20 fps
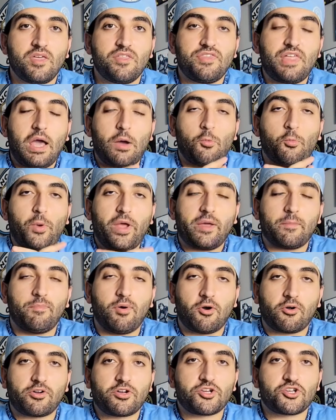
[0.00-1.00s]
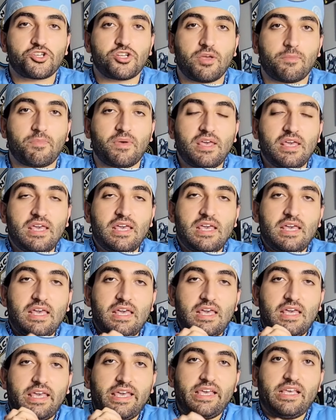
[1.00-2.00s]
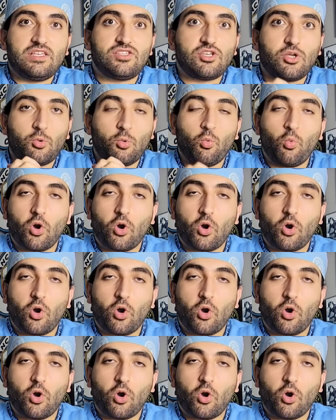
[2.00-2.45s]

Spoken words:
That wing partnership isn't